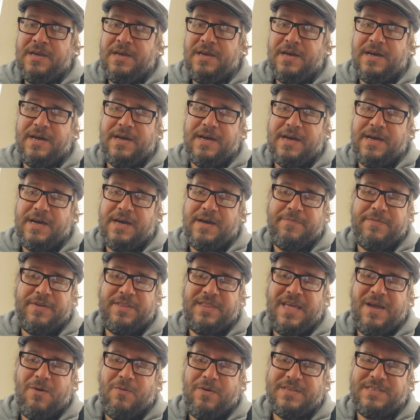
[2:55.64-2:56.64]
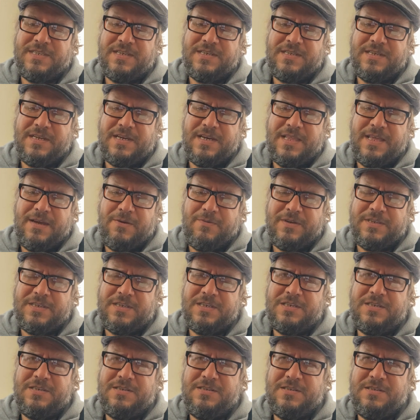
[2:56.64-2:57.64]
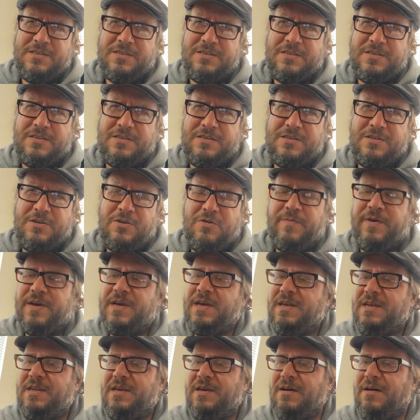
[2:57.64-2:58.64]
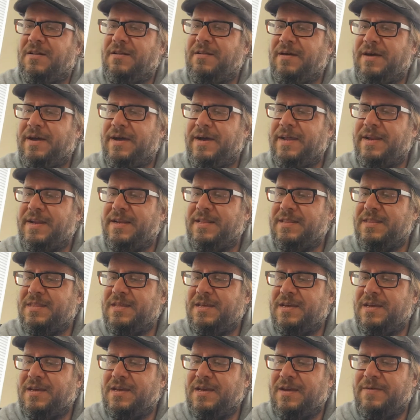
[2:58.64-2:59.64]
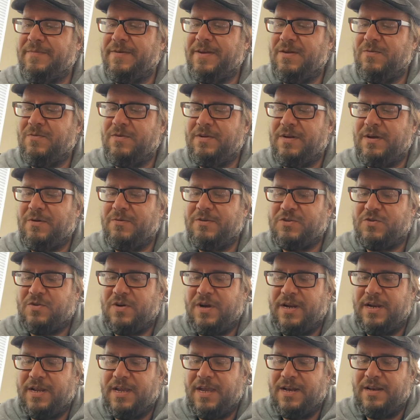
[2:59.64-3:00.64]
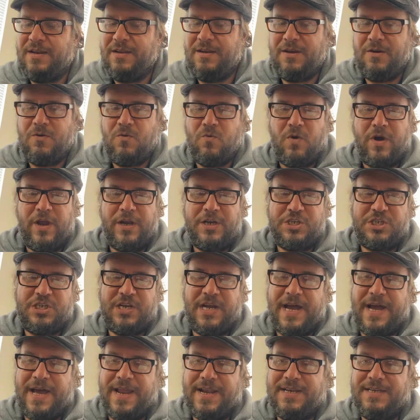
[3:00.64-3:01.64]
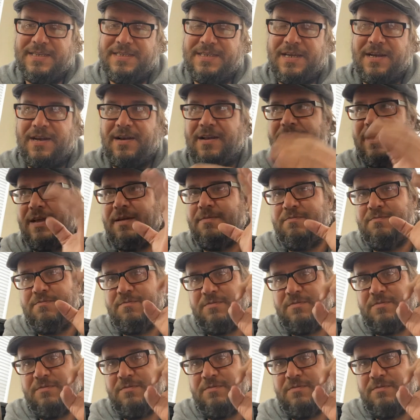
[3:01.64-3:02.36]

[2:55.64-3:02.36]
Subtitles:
But that wasn't too big a deal, I didn't think. I mean, when I was trying to get, you know, one shot and suddenly